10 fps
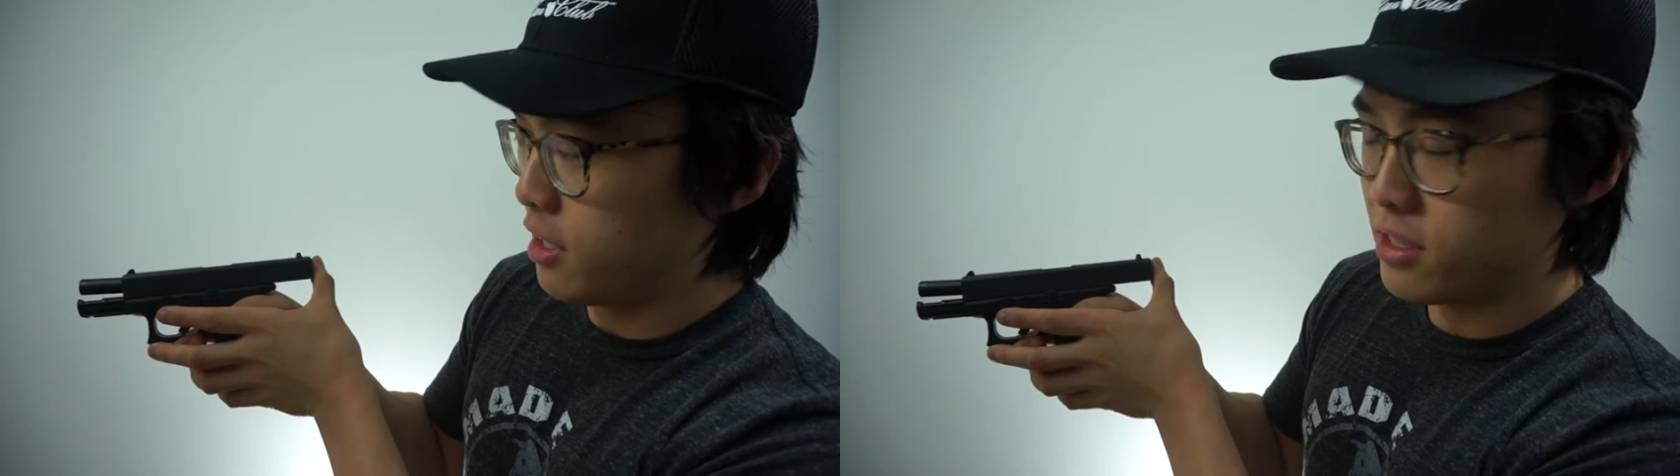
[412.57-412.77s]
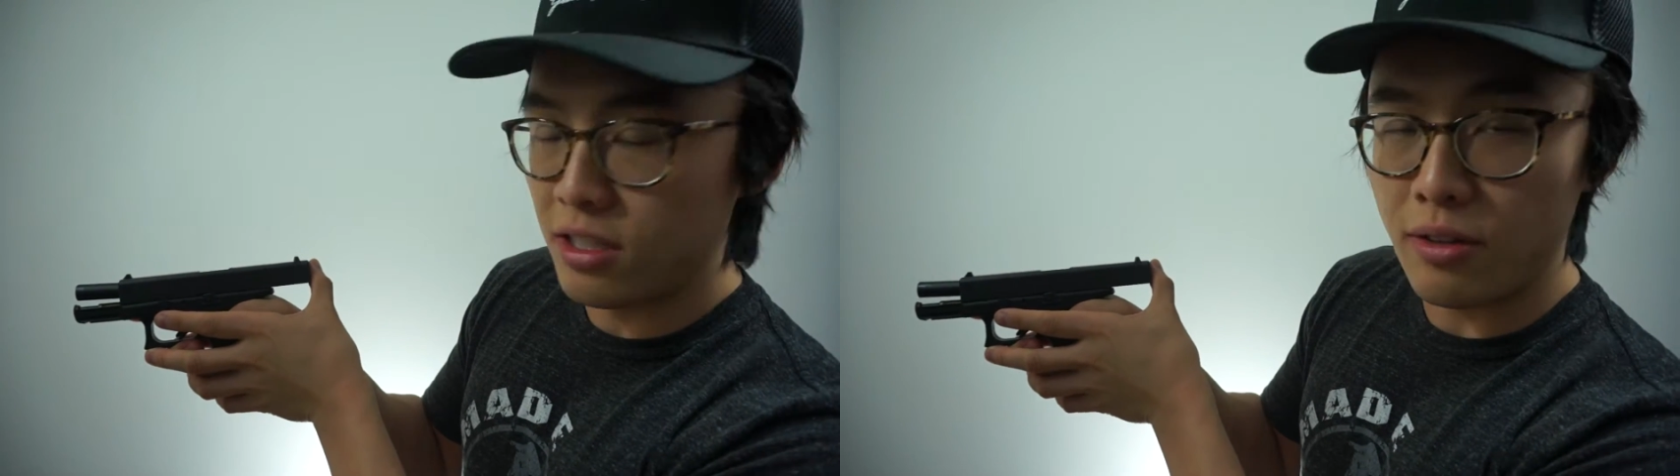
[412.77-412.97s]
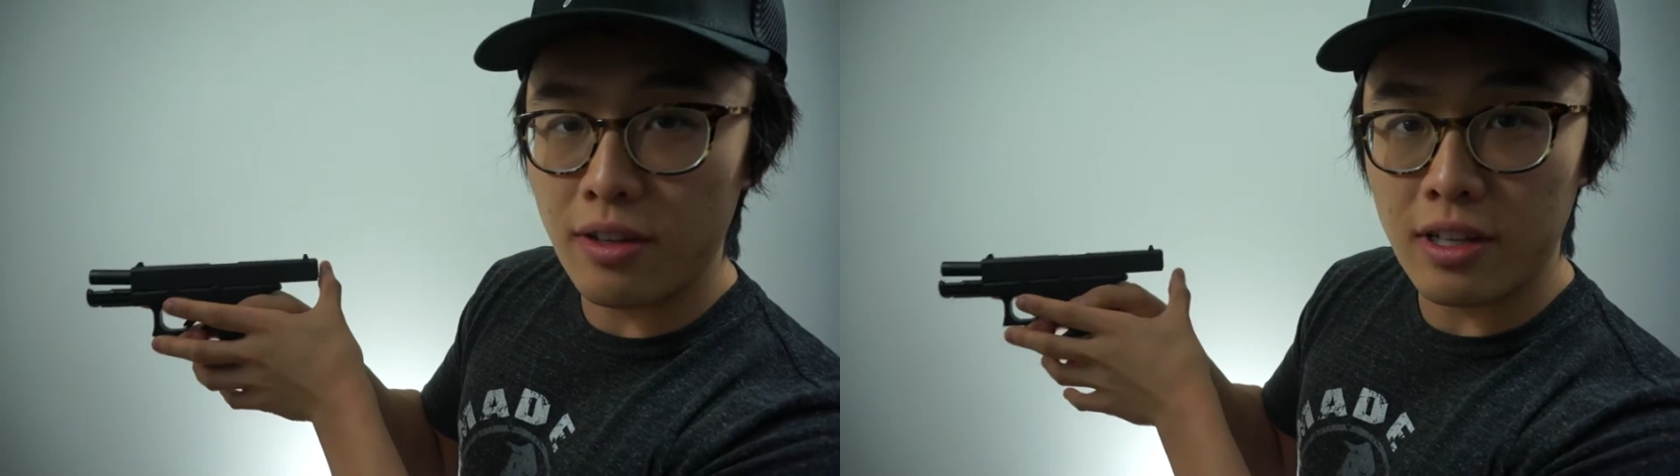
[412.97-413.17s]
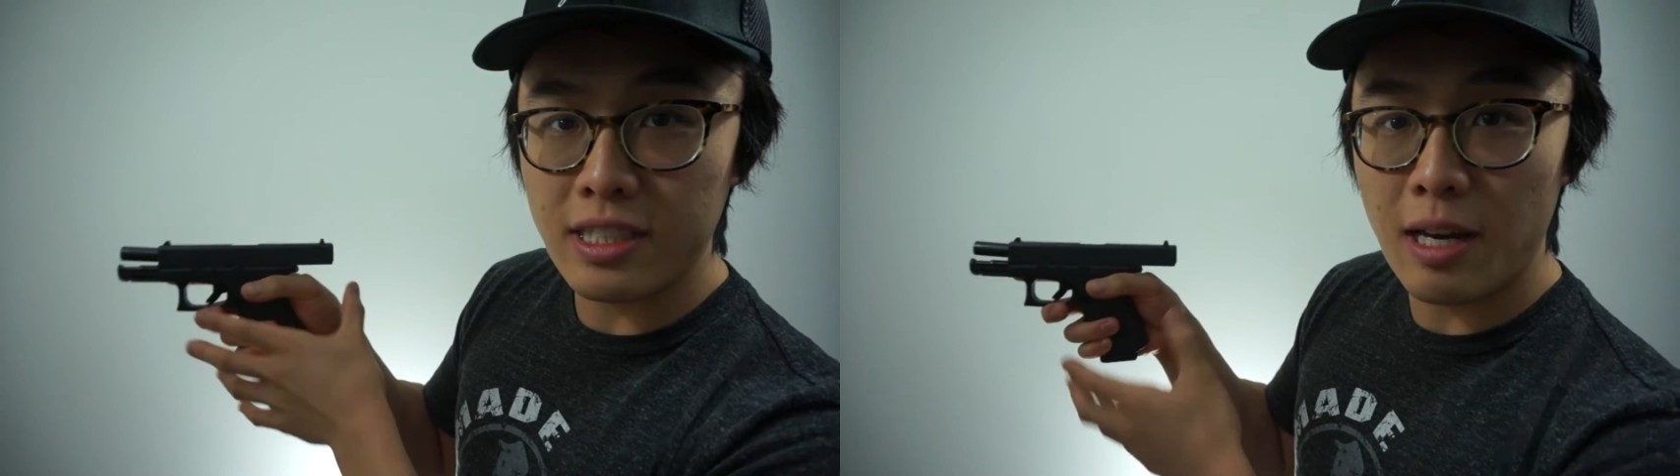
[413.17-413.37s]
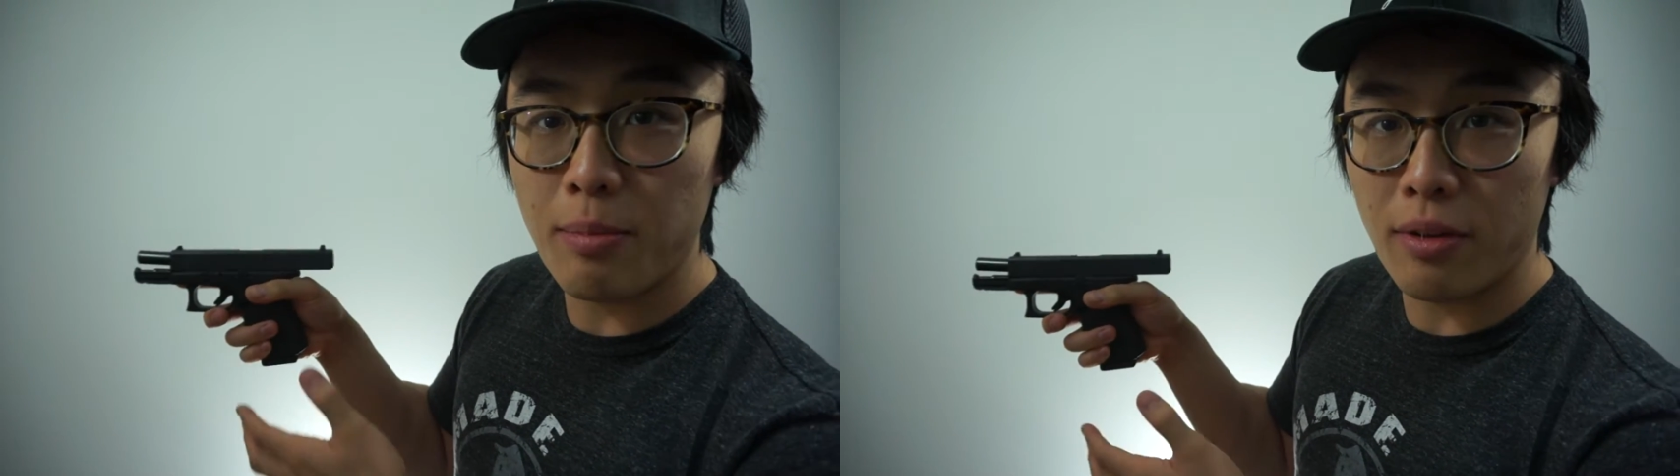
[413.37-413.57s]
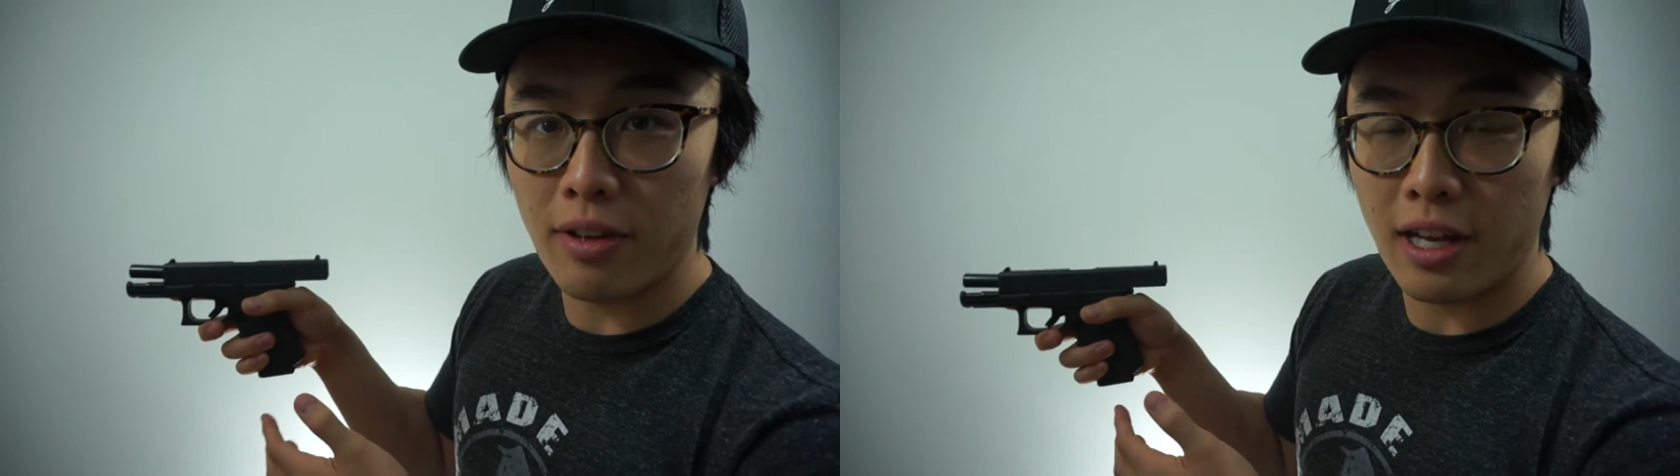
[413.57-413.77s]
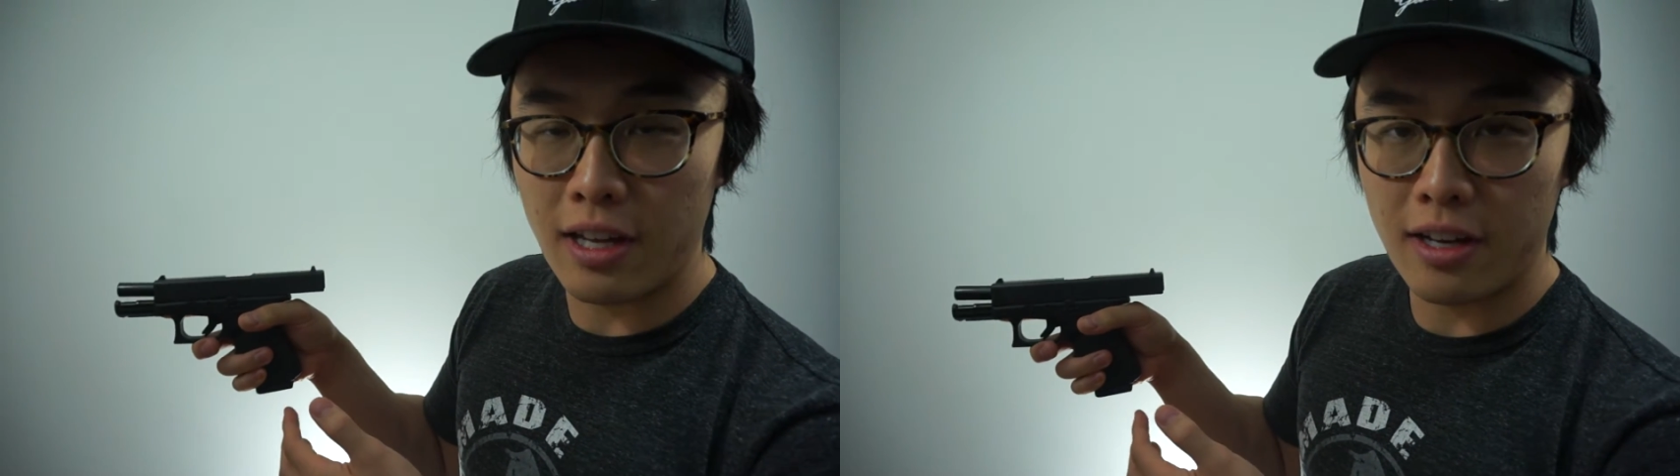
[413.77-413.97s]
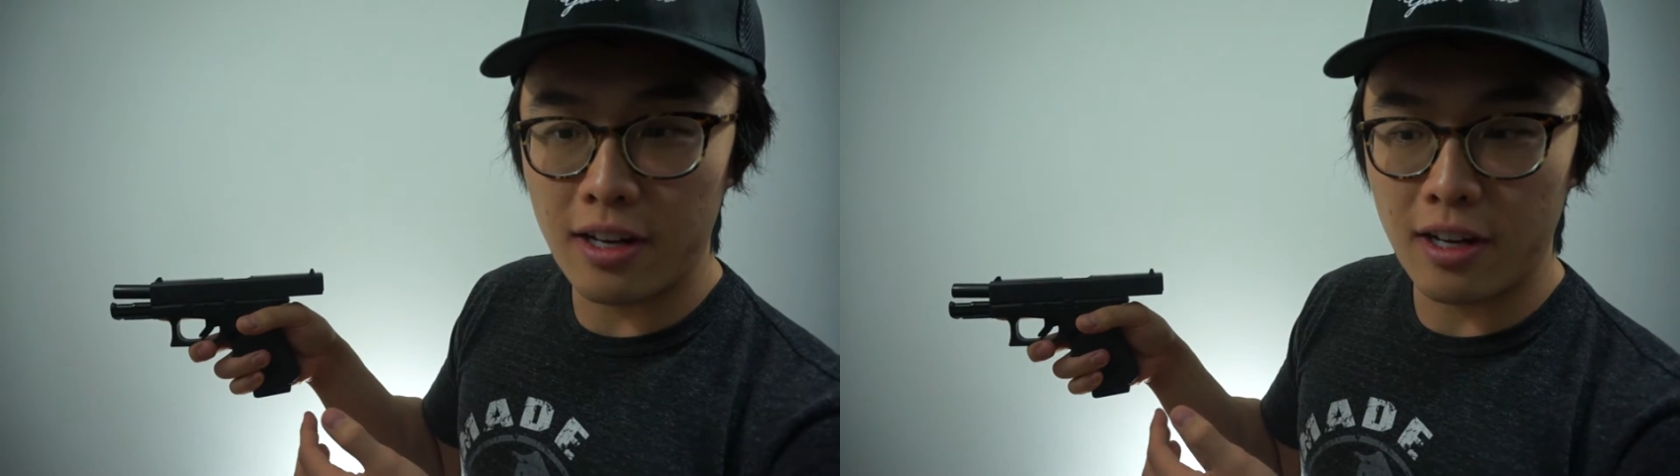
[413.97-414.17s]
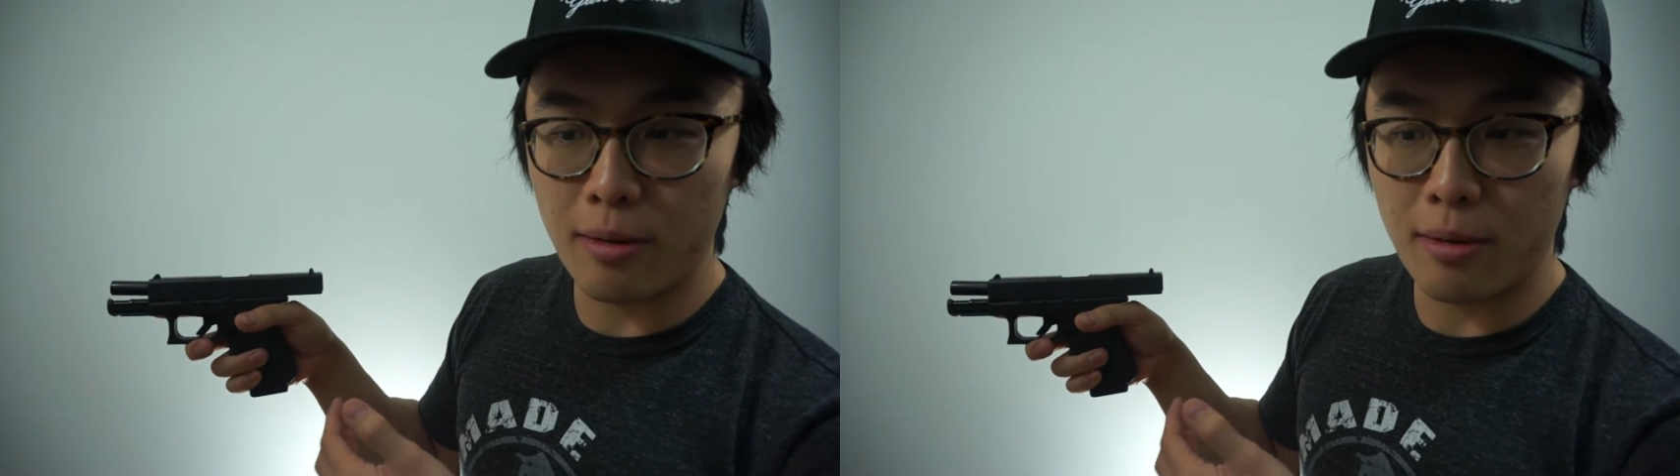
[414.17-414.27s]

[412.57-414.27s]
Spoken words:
So the example that